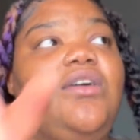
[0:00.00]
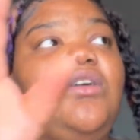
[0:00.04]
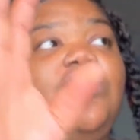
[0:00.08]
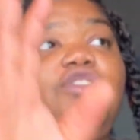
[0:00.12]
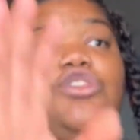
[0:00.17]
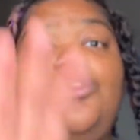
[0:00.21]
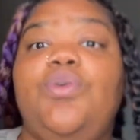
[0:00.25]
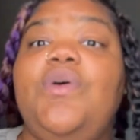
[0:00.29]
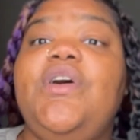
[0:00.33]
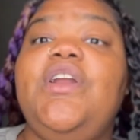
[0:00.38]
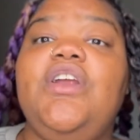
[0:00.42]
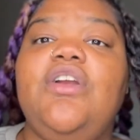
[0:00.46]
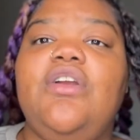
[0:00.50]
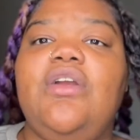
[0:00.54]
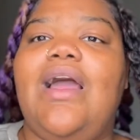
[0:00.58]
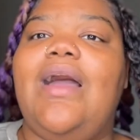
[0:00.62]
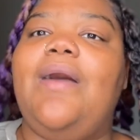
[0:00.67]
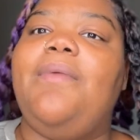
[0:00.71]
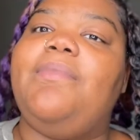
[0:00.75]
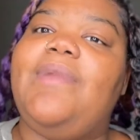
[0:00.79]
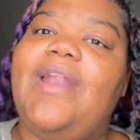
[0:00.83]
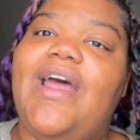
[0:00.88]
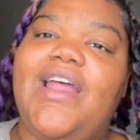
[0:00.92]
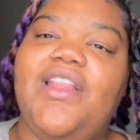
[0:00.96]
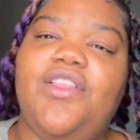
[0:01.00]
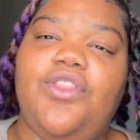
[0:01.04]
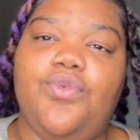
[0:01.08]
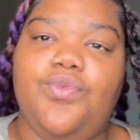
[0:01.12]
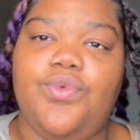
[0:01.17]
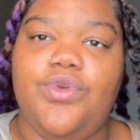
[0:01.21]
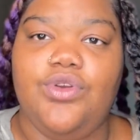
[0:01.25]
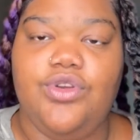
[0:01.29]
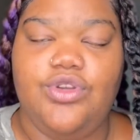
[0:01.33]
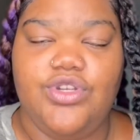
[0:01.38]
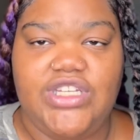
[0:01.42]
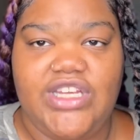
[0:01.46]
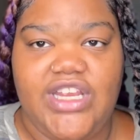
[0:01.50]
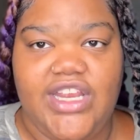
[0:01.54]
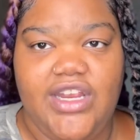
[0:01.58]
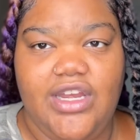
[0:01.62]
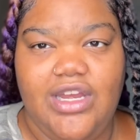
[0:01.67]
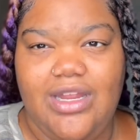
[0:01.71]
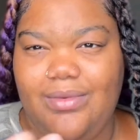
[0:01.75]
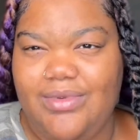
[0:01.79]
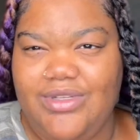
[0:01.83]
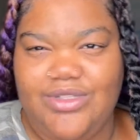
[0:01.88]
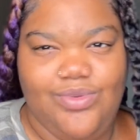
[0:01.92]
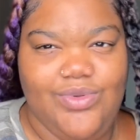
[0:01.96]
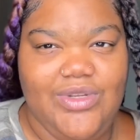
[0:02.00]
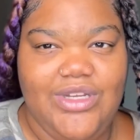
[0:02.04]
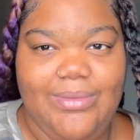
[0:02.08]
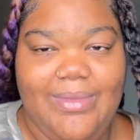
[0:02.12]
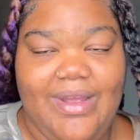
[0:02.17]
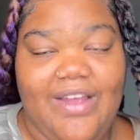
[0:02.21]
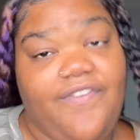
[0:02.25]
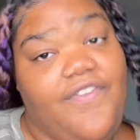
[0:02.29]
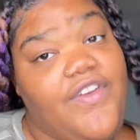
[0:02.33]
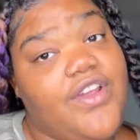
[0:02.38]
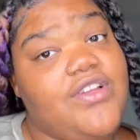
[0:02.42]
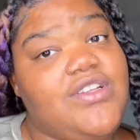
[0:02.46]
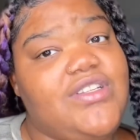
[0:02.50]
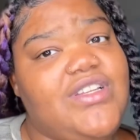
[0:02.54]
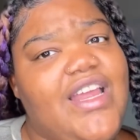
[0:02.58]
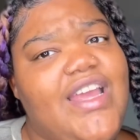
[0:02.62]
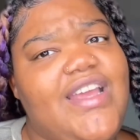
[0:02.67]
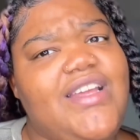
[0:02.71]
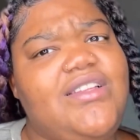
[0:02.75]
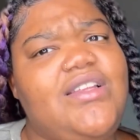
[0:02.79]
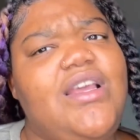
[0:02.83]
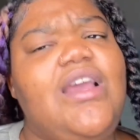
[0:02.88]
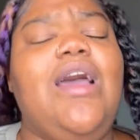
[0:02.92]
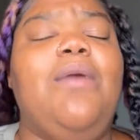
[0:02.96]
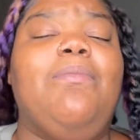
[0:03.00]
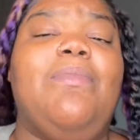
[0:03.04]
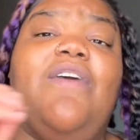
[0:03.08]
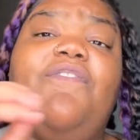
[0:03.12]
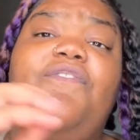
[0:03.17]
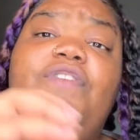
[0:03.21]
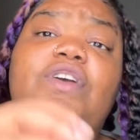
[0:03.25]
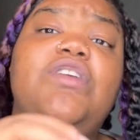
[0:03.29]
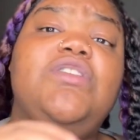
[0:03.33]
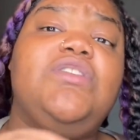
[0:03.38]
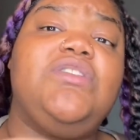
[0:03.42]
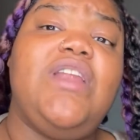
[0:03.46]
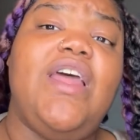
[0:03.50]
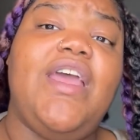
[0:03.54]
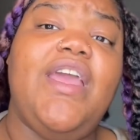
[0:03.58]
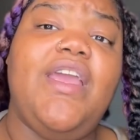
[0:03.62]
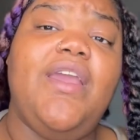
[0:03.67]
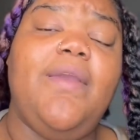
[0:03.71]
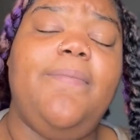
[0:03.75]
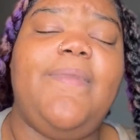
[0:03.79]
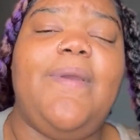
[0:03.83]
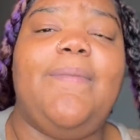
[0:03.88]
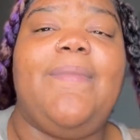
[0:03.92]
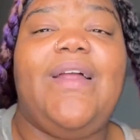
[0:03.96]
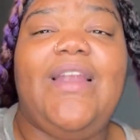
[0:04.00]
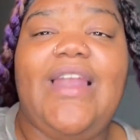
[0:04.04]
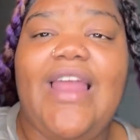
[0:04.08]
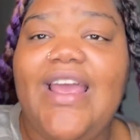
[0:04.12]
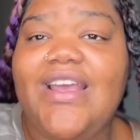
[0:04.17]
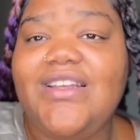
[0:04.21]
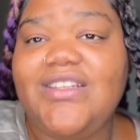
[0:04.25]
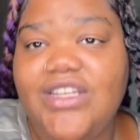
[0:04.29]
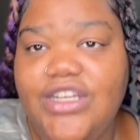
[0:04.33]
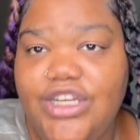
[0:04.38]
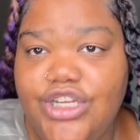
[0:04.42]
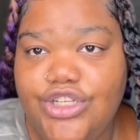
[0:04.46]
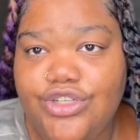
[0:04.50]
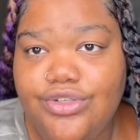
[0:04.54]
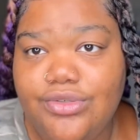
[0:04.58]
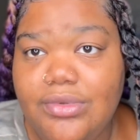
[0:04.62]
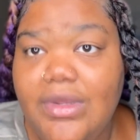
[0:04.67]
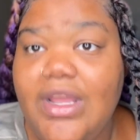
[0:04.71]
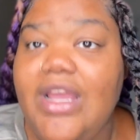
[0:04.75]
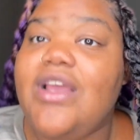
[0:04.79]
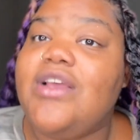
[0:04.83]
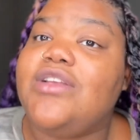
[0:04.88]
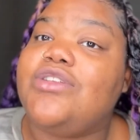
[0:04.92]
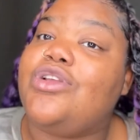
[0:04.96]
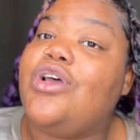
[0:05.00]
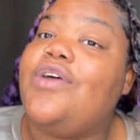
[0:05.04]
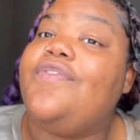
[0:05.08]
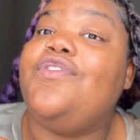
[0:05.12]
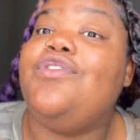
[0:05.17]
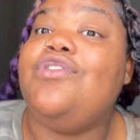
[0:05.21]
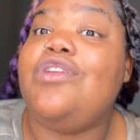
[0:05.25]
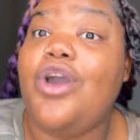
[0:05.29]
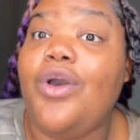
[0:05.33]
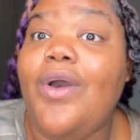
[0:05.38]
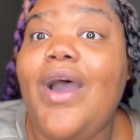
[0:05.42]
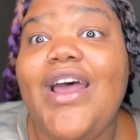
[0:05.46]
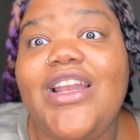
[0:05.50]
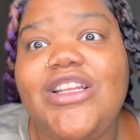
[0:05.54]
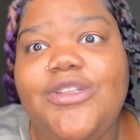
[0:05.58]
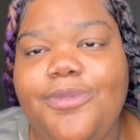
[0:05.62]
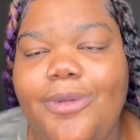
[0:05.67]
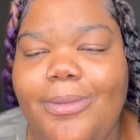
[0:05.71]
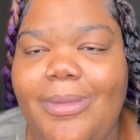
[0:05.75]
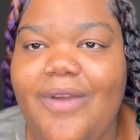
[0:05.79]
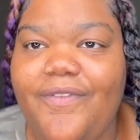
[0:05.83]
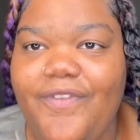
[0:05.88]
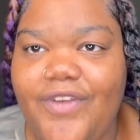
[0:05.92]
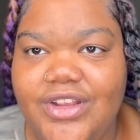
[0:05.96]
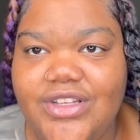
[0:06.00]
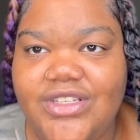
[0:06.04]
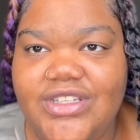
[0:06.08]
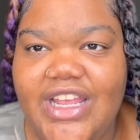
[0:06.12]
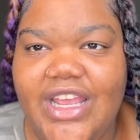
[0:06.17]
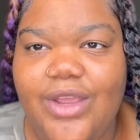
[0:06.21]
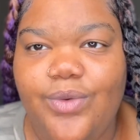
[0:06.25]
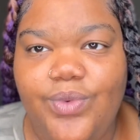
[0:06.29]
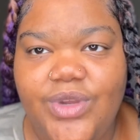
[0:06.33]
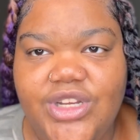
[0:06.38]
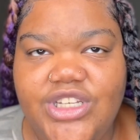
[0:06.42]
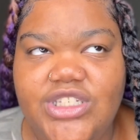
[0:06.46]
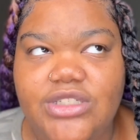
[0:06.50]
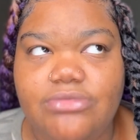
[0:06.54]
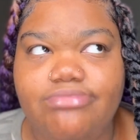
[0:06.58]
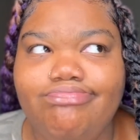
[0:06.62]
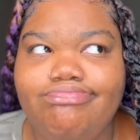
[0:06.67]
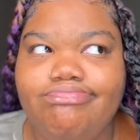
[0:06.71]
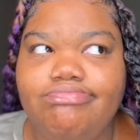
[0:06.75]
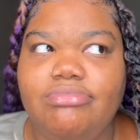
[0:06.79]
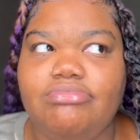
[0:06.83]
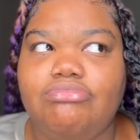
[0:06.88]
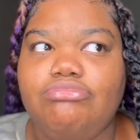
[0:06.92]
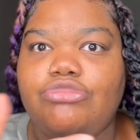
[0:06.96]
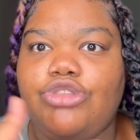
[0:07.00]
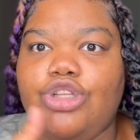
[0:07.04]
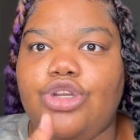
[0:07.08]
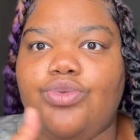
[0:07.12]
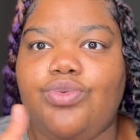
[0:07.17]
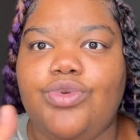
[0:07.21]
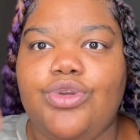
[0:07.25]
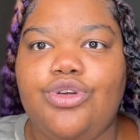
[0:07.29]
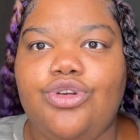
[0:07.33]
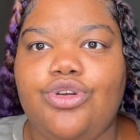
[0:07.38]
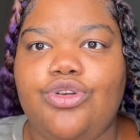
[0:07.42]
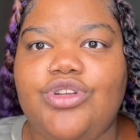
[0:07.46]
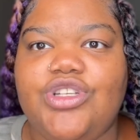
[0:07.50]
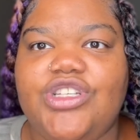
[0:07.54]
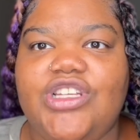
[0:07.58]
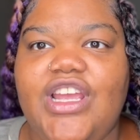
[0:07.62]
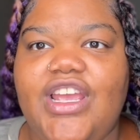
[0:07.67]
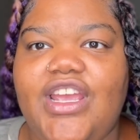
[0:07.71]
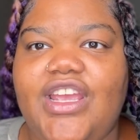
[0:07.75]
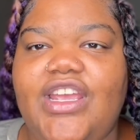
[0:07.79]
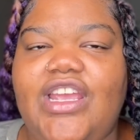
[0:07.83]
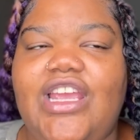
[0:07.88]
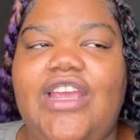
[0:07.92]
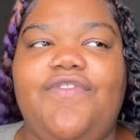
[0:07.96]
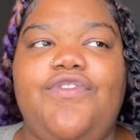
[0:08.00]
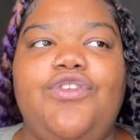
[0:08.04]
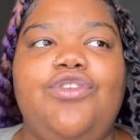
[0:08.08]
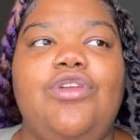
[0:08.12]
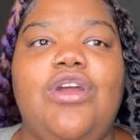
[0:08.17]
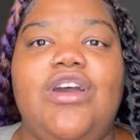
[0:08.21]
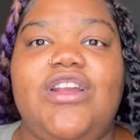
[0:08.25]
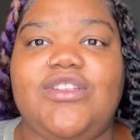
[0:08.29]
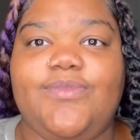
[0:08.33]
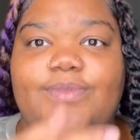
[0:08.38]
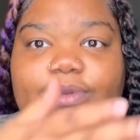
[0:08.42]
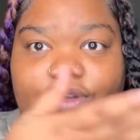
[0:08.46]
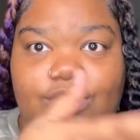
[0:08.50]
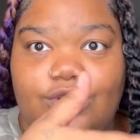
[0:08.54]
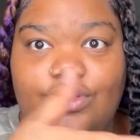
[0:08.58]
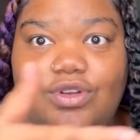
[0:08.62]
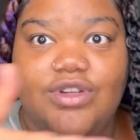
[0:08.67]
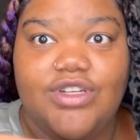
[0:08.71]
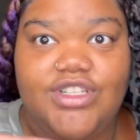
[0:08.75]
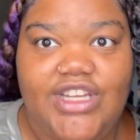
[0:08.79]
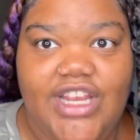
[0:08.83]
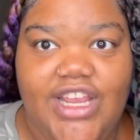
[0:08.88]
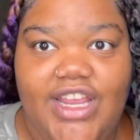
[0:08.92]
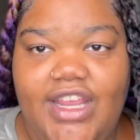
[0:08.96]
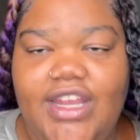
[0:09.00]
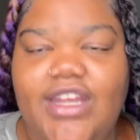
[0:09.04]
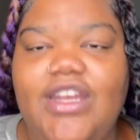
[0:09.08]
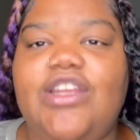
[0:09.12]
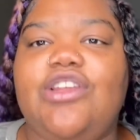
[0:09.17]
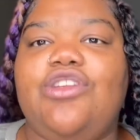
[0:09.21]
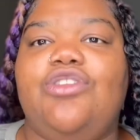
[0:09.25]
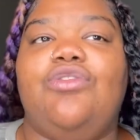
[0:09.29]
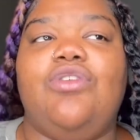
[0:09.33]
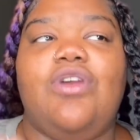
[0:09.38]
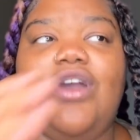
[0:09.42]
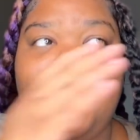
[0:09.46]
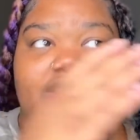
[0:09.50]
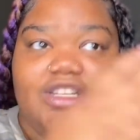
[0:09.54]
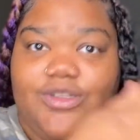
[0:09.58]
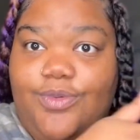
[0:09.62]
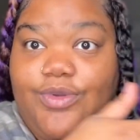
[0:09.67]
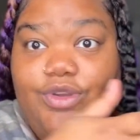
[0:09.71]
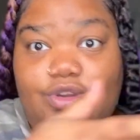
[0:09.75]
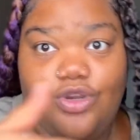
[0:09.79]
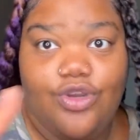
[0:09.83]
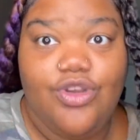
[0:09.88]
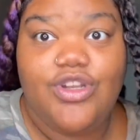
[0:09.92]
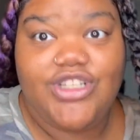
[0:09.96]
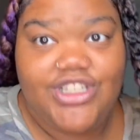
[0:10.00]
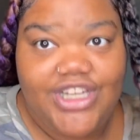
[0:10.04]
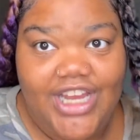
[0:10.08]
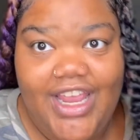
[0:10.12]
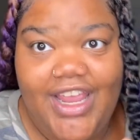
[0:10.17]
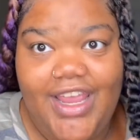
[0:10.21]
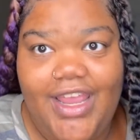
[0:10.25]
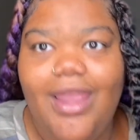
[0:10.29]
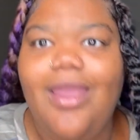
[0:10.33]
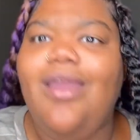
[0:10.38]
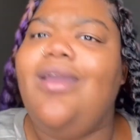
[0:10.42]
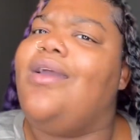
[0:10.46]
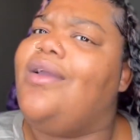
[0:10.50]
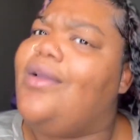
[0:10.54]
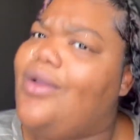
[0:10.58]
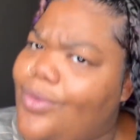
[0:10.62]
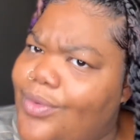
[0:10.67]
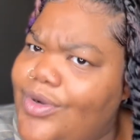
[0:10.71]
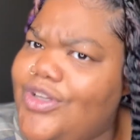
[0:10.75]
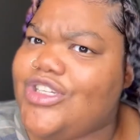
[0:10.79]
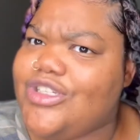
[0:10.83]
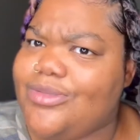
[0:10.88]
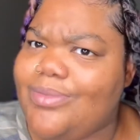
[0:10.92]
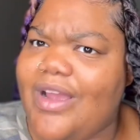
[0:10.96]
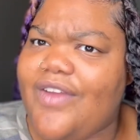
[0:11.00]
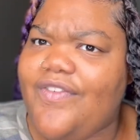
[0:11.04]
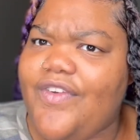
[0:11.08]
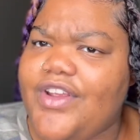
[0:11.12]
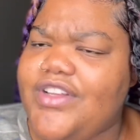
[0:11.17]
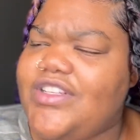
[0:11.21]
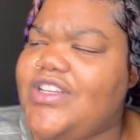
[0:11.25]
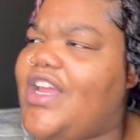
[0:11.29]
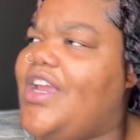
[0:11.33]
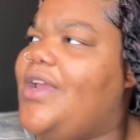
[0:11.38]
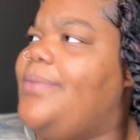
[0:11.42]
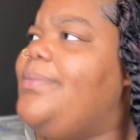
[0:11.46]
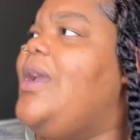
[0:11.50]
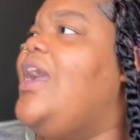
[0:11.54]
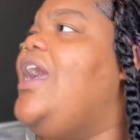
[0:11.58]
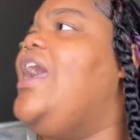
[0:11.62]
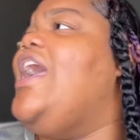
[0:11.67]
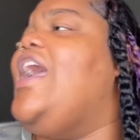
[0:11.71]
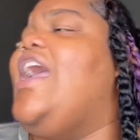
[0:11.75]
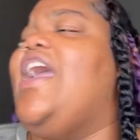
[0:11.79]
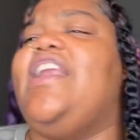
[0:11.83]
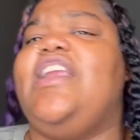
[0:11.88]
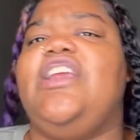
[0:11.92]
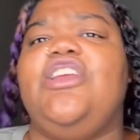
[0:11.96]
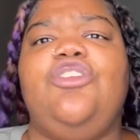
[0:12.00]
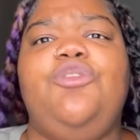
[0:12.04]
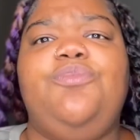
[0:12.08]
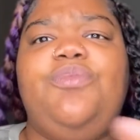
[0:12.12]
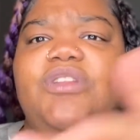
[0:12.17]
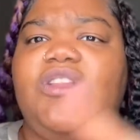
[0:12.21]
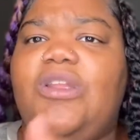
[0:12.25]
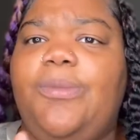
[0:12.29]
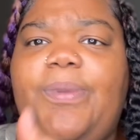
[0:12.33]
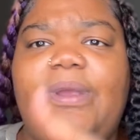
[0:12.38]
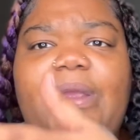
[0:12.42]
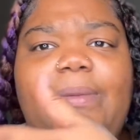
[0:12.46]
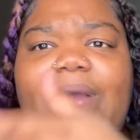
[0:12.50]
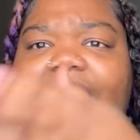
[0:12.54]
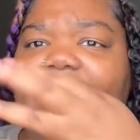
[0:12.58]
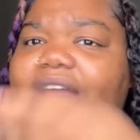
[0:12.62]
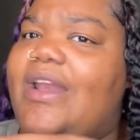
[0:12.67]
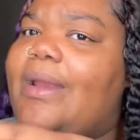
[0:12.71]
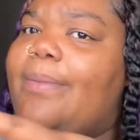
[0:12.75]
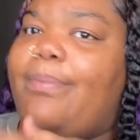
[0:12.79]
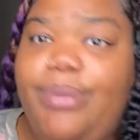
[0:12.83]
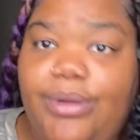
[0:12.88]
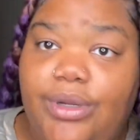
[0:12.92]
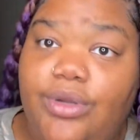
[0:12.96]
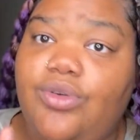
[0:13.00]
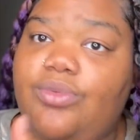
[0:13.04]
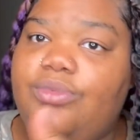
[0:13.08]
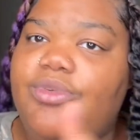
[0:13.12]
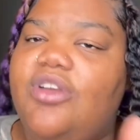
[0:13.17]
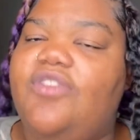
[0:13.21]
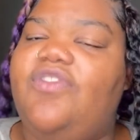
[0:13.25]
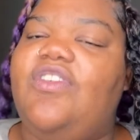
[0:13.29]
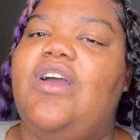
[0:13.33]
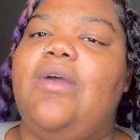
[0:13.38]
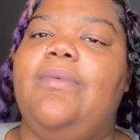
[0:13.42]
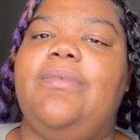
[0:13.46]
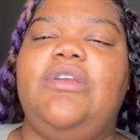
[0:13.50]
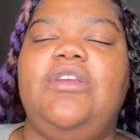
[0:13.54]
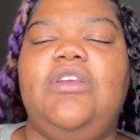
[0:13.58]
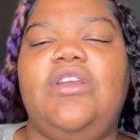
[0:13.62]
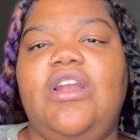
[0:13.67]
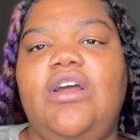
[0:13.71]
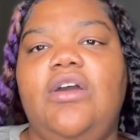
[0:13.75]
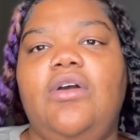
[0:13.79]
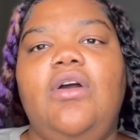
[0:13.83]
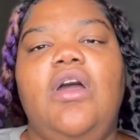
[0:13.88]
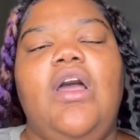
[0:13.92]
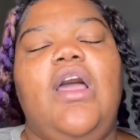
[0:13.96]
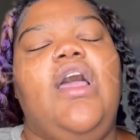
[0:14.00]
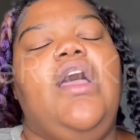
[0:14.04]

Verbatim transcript: Twitter, I'm not The Real KreShai. It's really my first name and my last initial. So if you know how to spell my first name, which The Real KreShai. If you know how to spell crochet, then you know how to spell crochet, which is my first name. And then you put the P behind it, boom, you'll find me, you know?